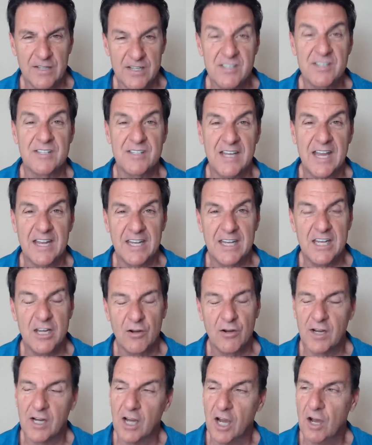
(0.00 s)
This is again a
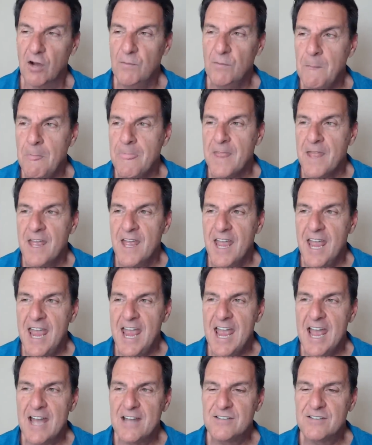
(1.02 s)
year ago.
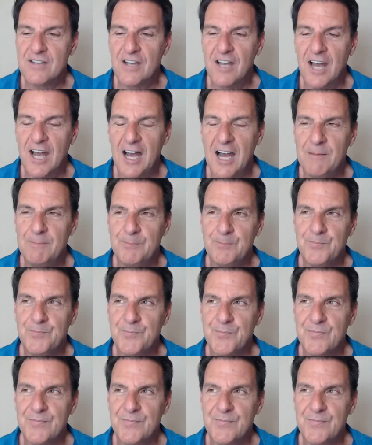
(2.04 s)
And um,